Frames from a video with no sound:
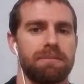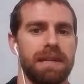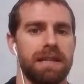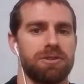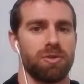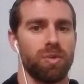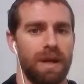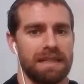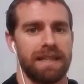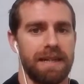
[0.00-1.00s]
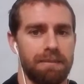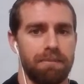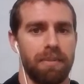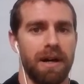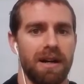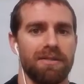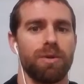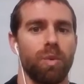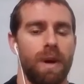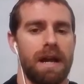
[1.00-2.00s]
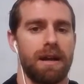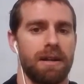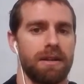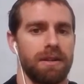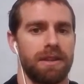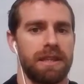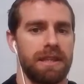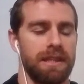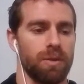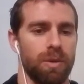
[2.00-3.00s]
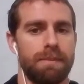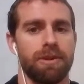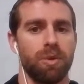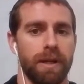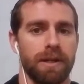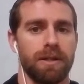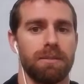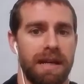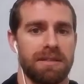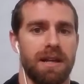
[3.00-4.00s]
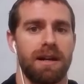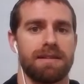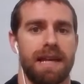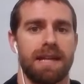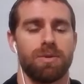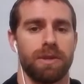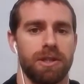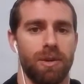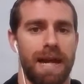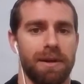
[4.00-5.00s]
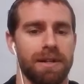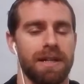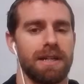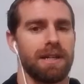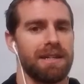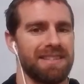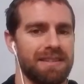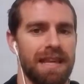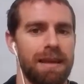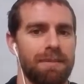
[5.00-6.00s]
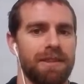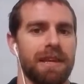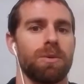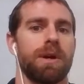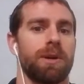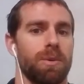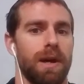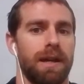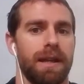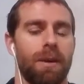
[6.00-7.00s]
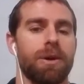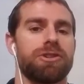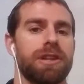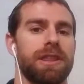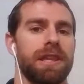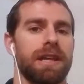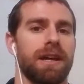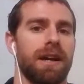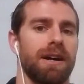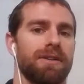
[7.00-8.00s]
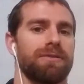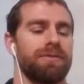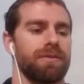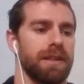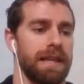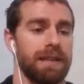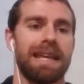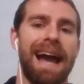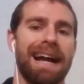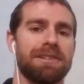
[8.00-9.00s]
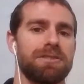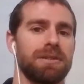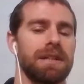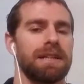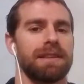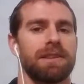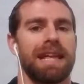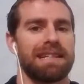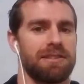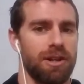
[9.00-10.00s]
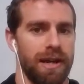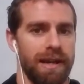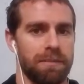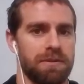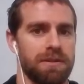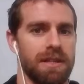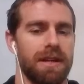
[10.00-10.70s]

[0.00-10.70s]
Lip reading: to be directly above where the rim of the wheel makes contact with the ground. It's the same thing when you're running. I want you to think of like the axle, that's your hips.